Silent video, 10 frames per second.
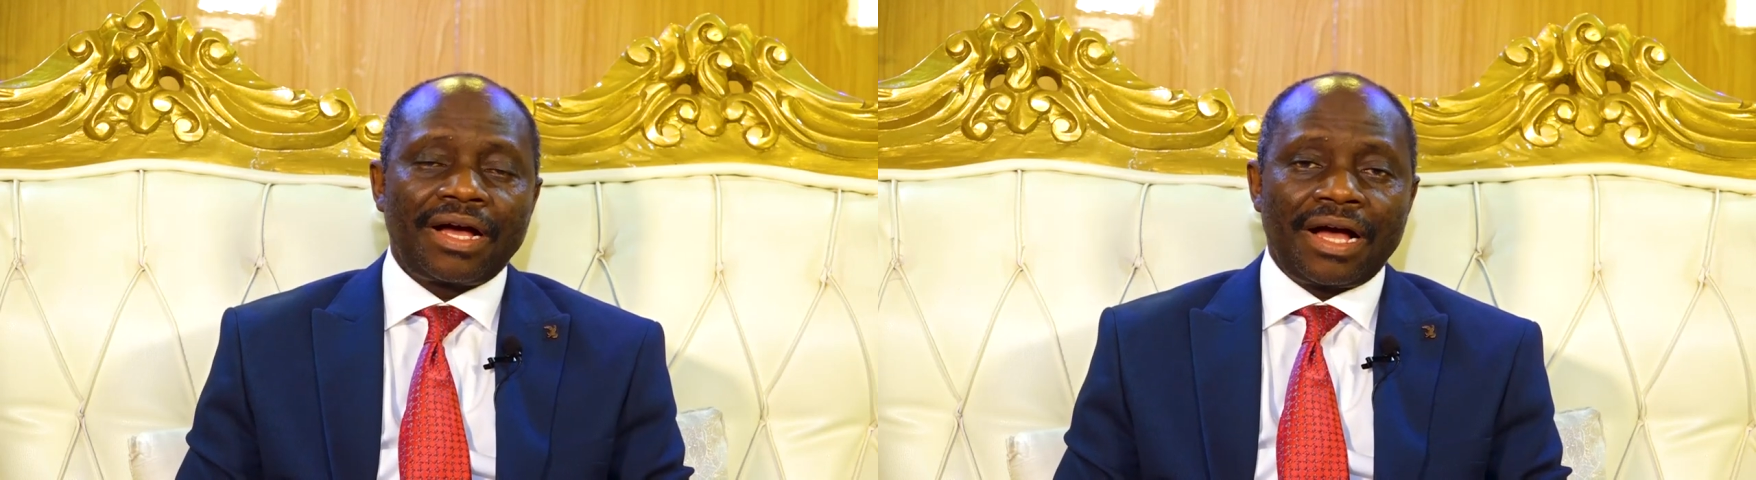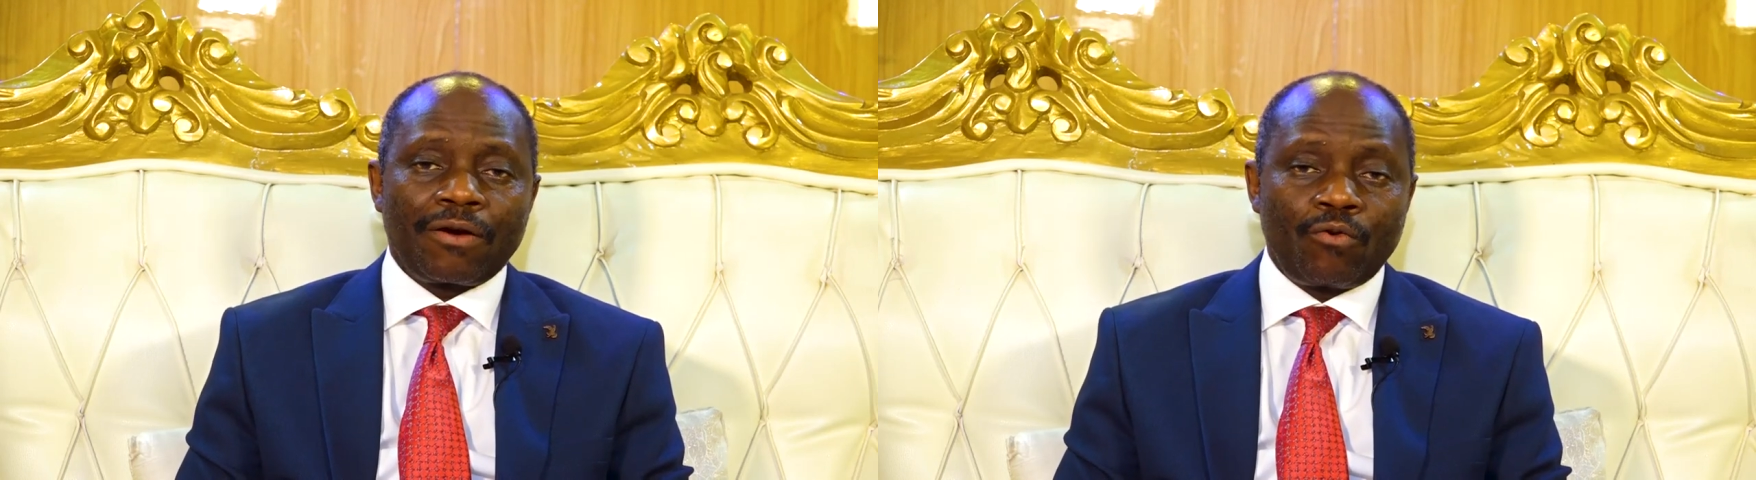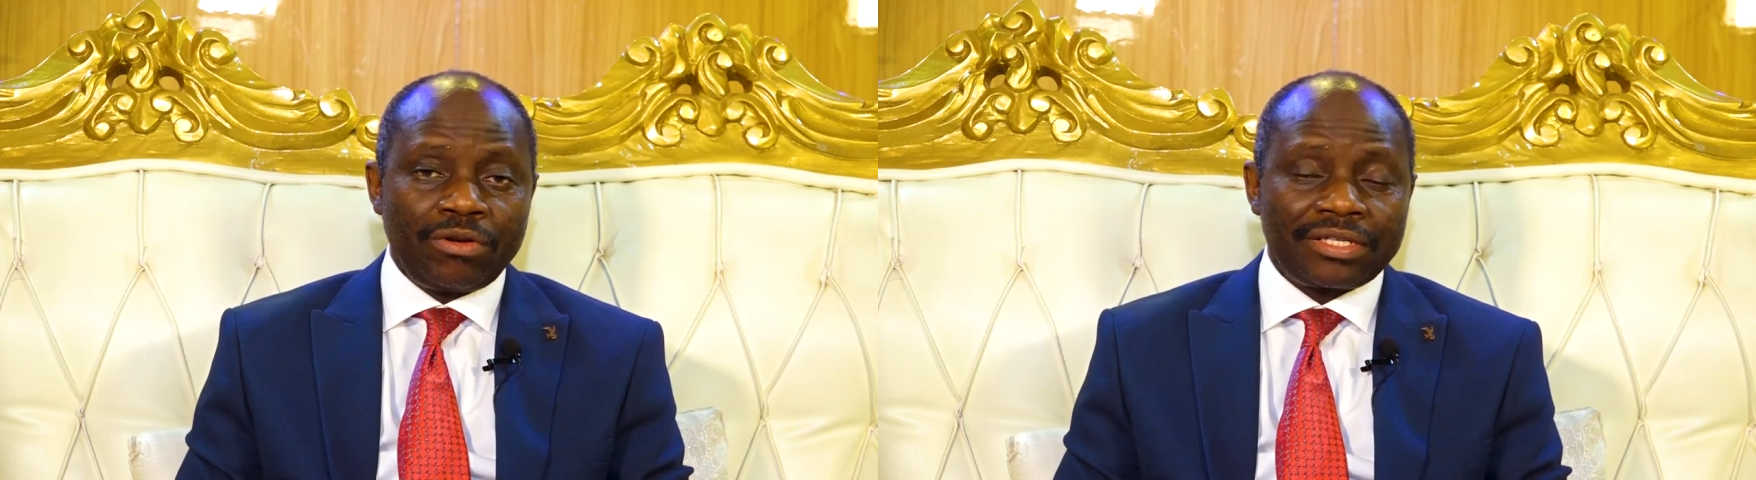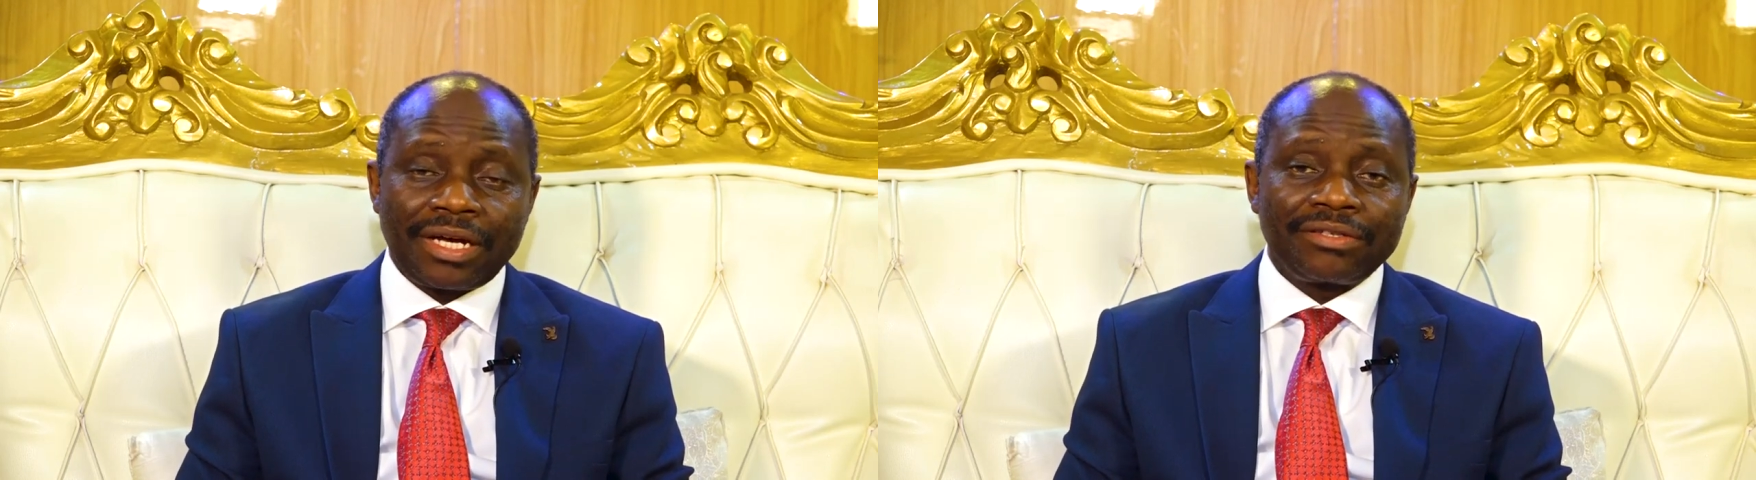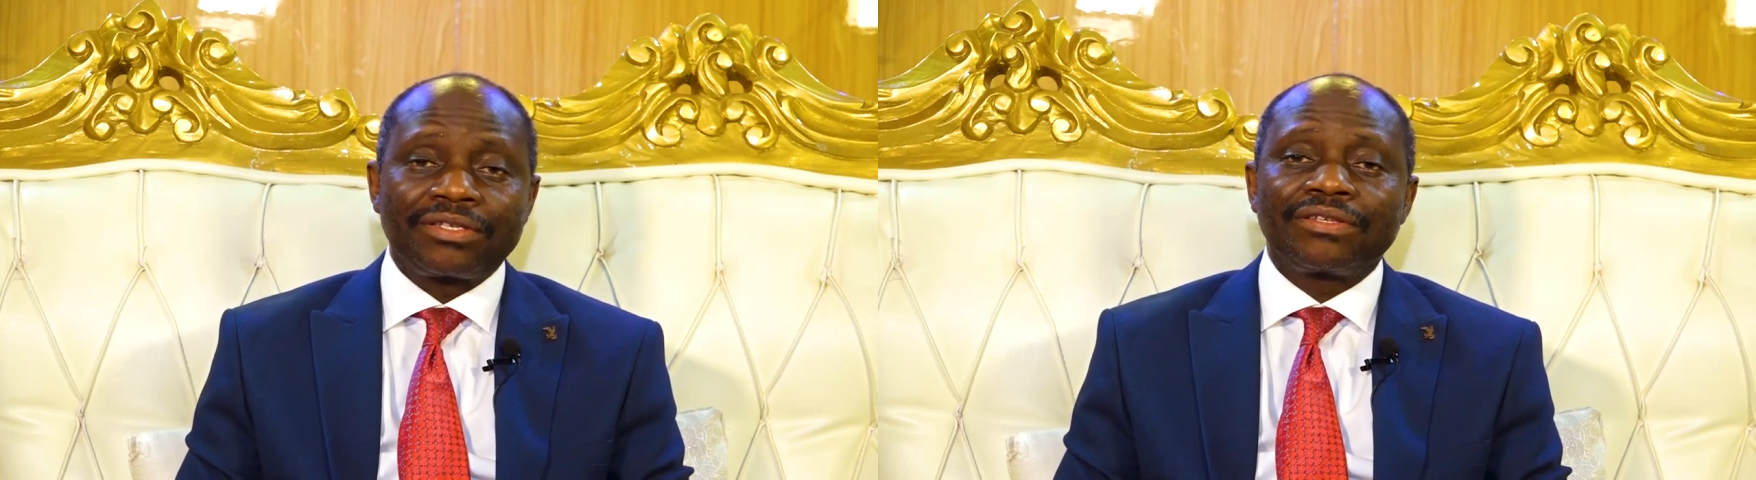
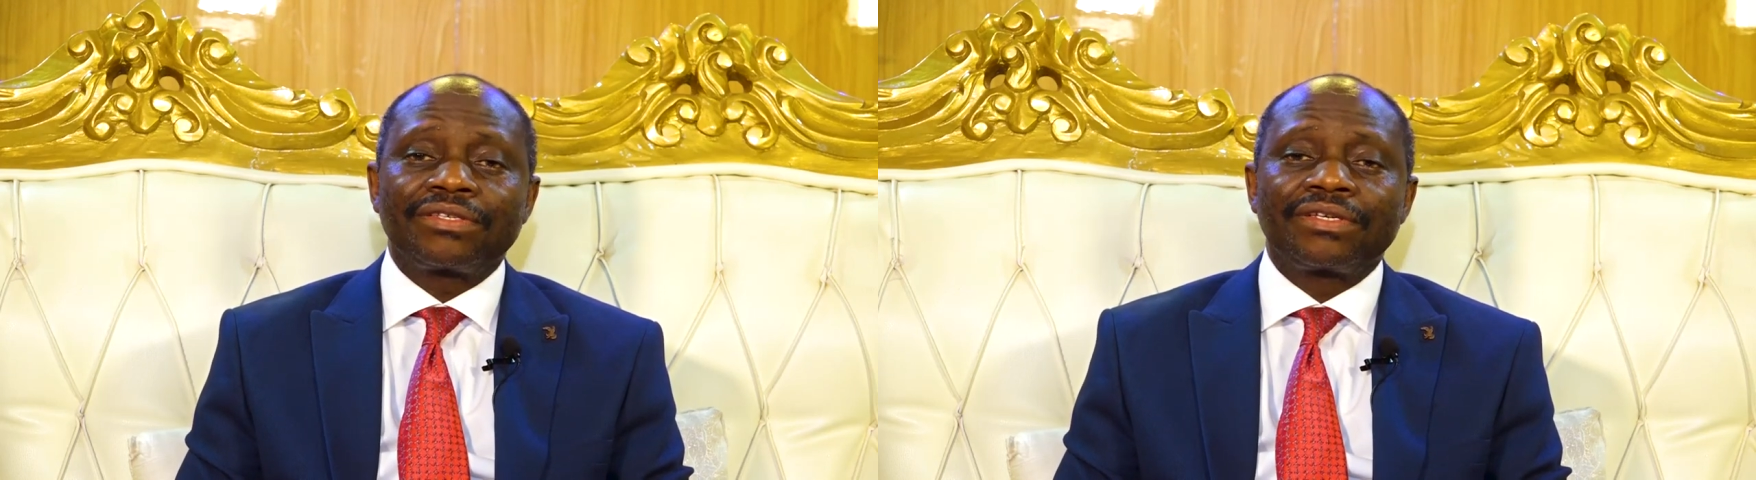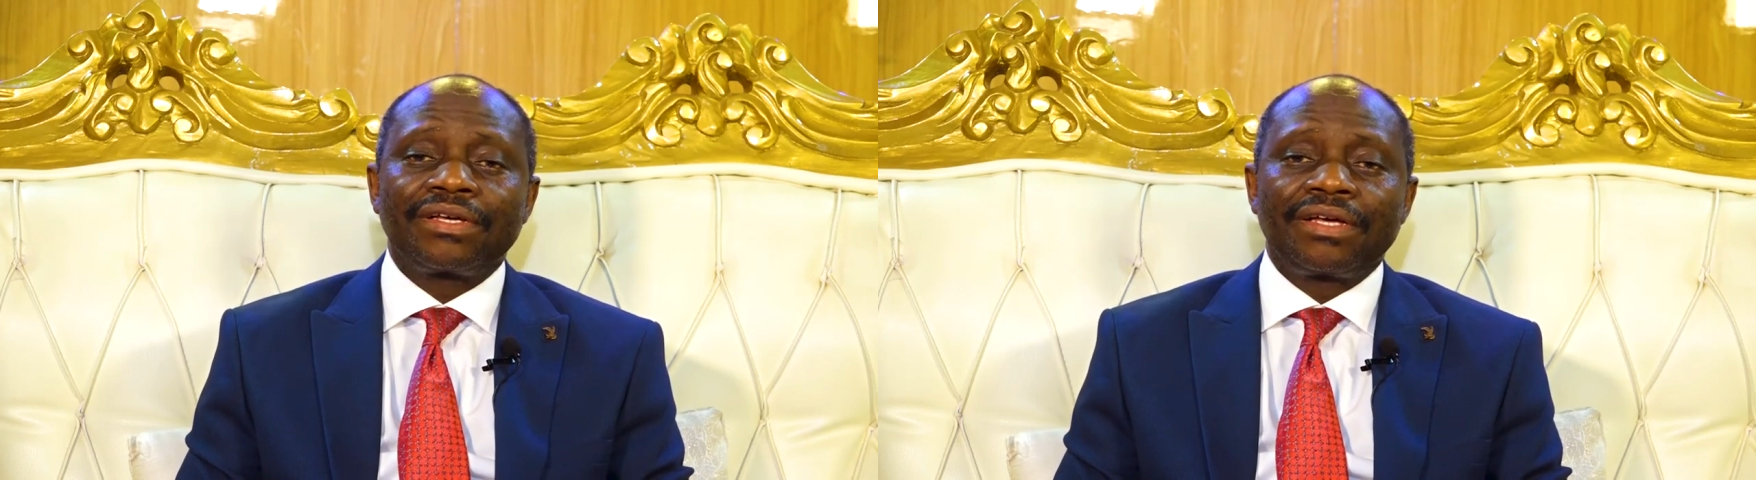acquaintances